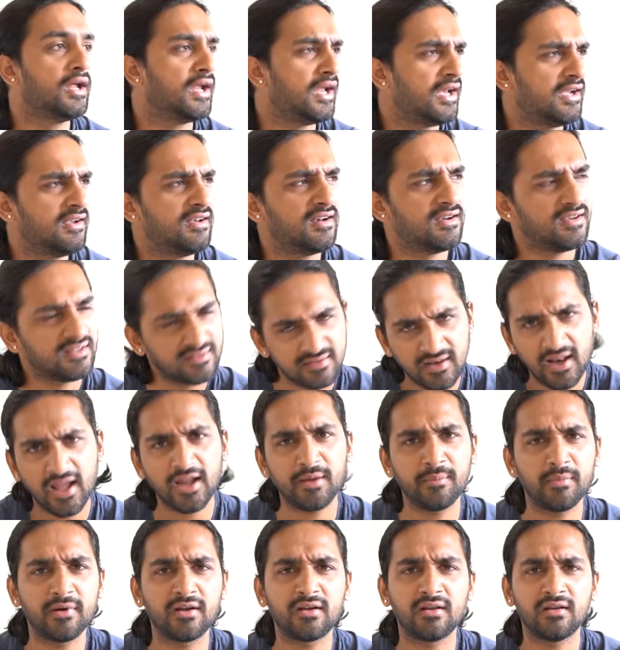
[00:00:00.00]
hit the
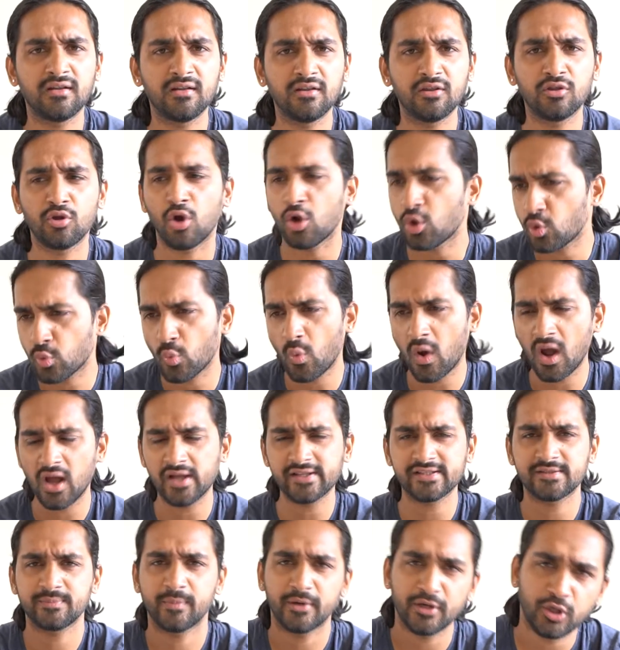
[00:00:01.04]
dislike button, not
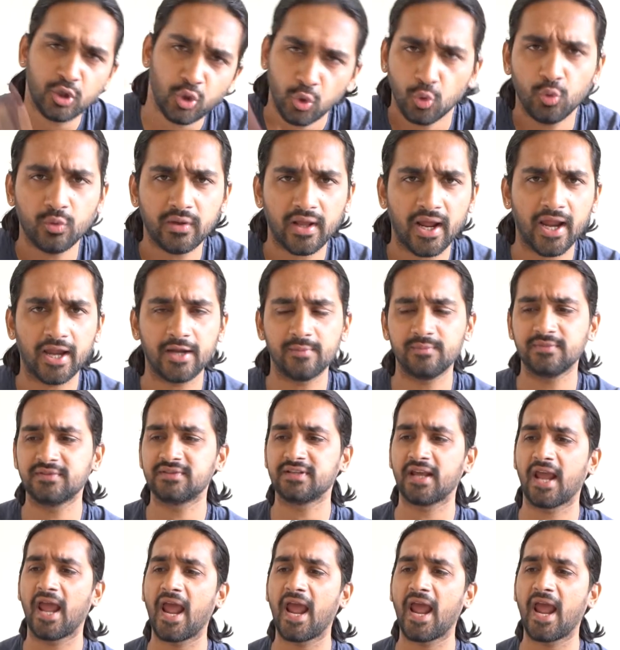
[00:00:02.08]
once but 2 times.